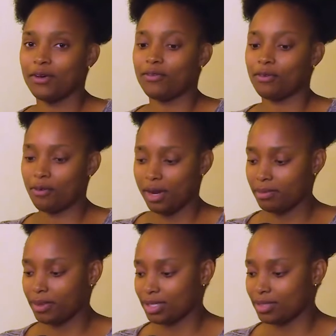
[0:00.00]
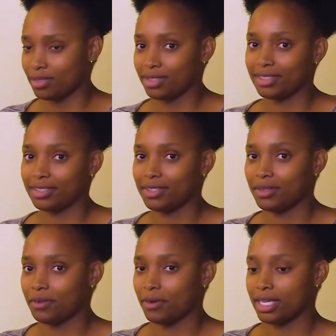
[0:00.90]
For one person.
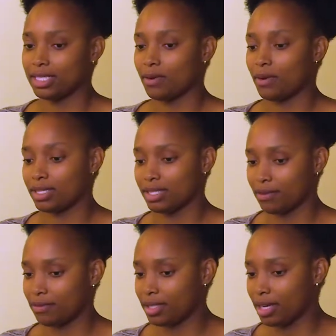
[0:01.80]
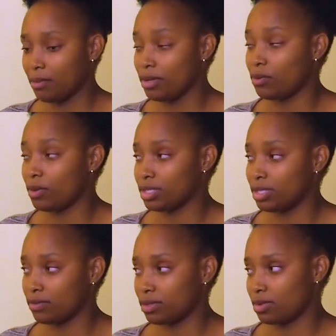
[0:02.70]
When I say one serving, I mean one
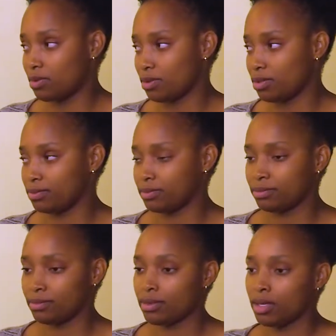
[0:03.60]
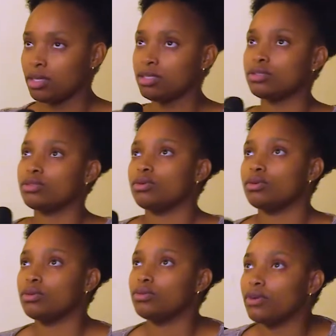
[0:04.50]
serving spoon.
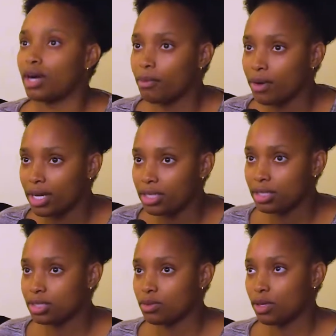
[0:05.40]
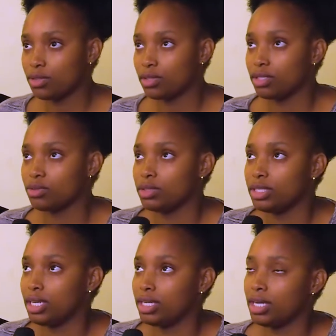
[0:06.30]
So for carbohydrates, we are usually told
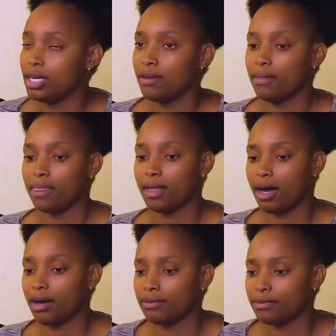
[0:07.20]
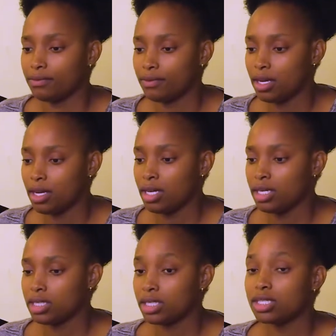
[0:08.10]
in a day, have
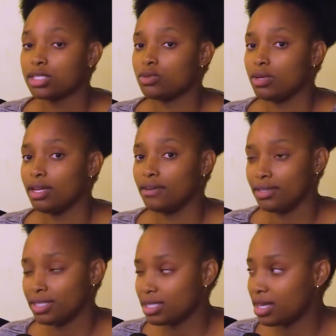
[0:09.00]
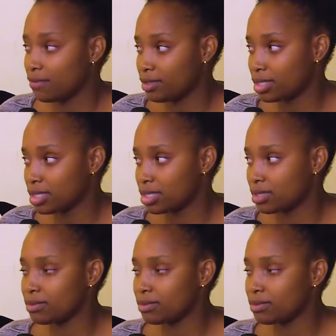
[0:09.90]
6 to 11 servings.